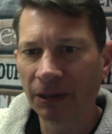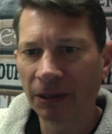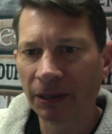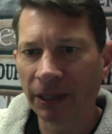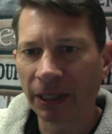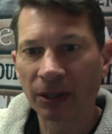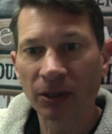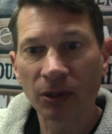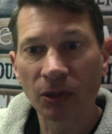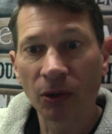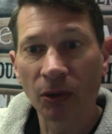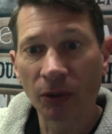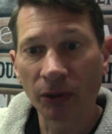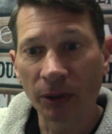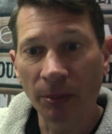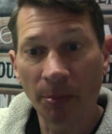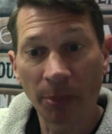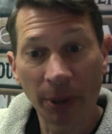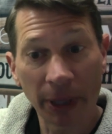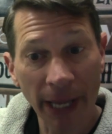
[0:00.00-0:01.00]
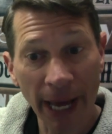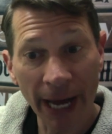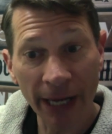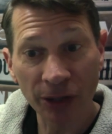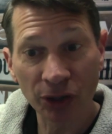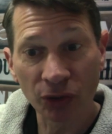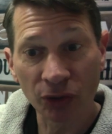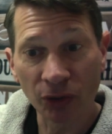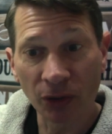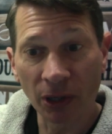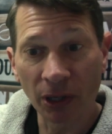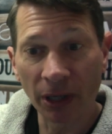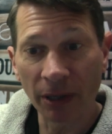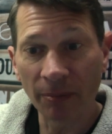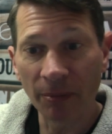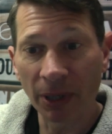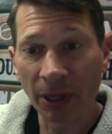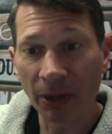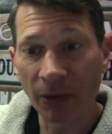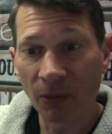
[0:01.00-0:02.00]
That's called a plastron,
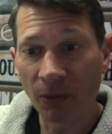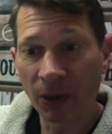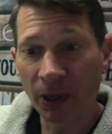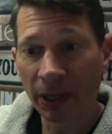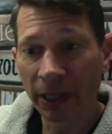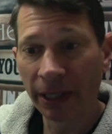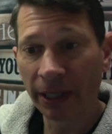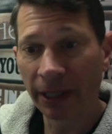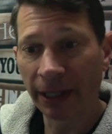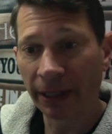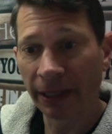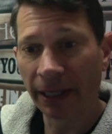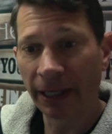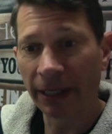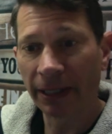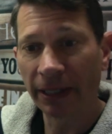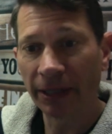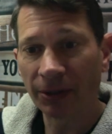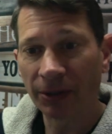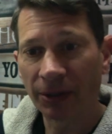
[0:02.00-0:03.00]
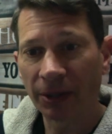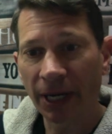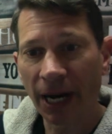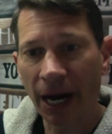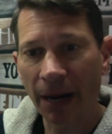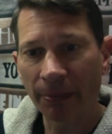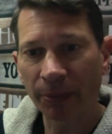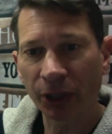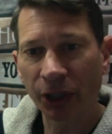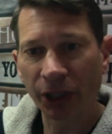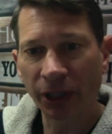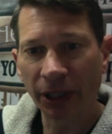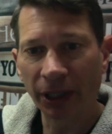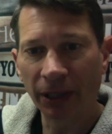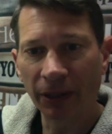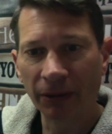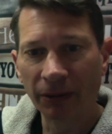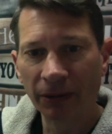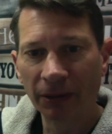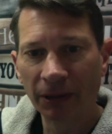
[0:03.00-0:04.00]
by the way. And then his top
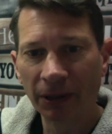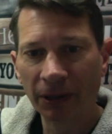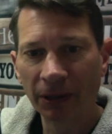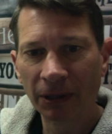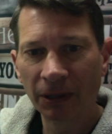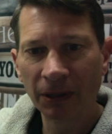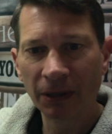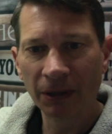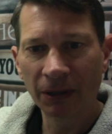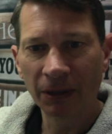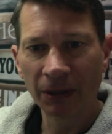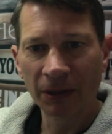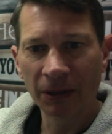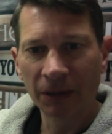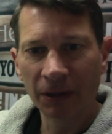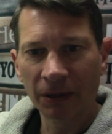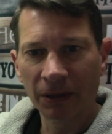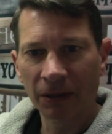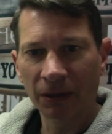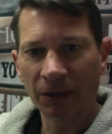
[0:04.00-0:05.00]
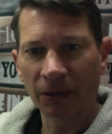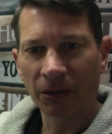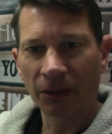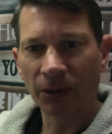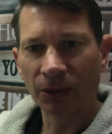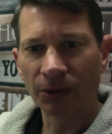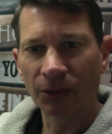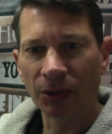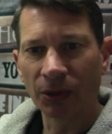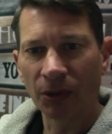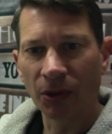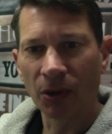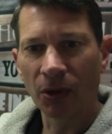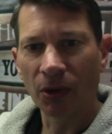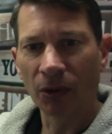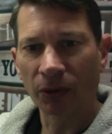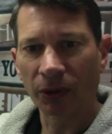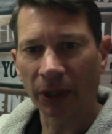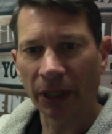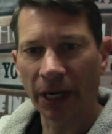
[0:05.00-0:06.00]
shell, also
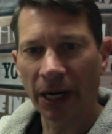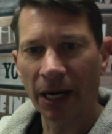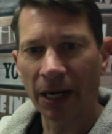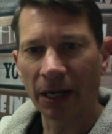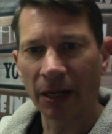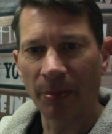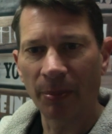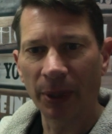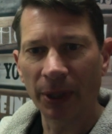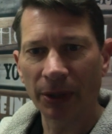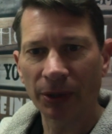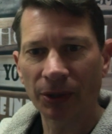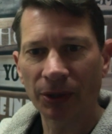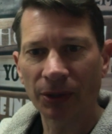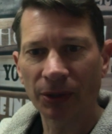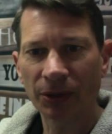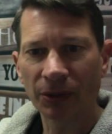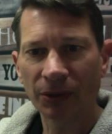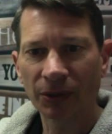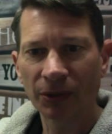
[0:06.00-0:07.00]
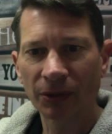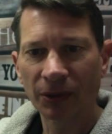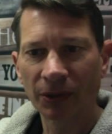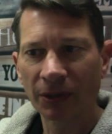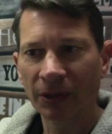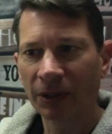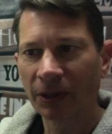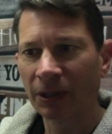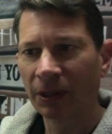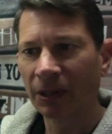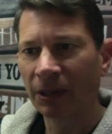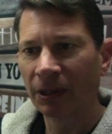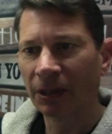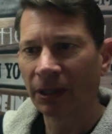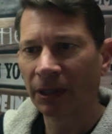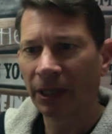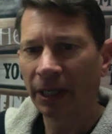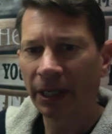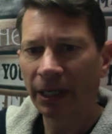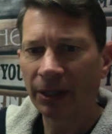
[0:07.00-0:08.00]
called a carapace.
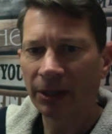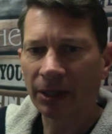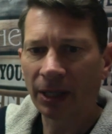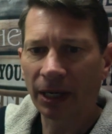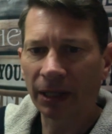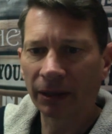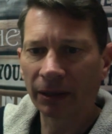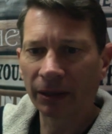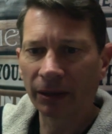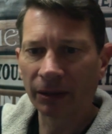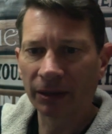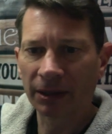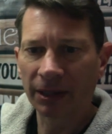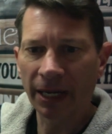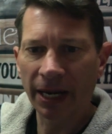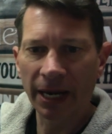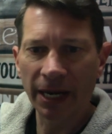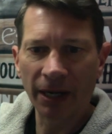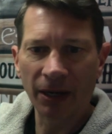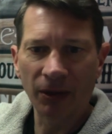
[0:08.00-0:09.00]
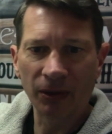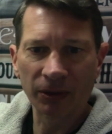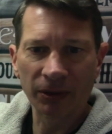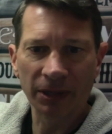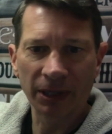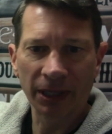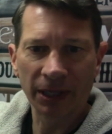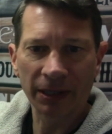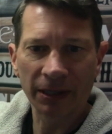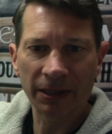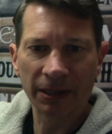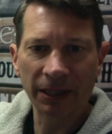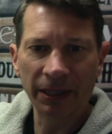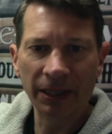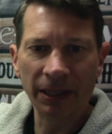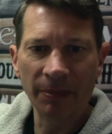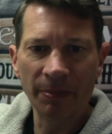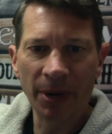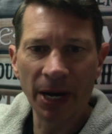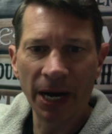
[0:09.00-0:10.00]
And he's got a little tail tucked in
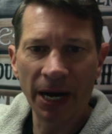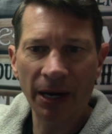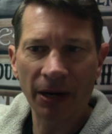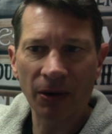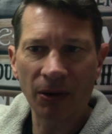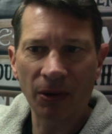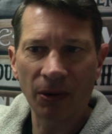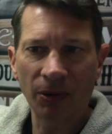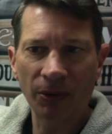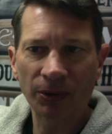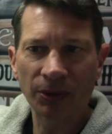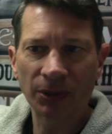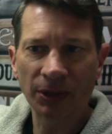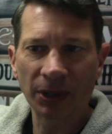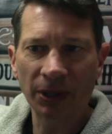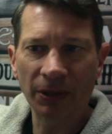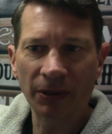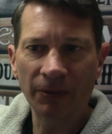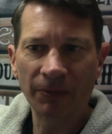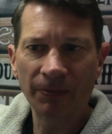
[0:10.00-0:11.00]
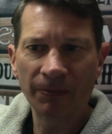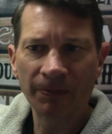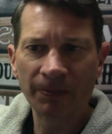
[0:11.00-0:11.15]
the back also.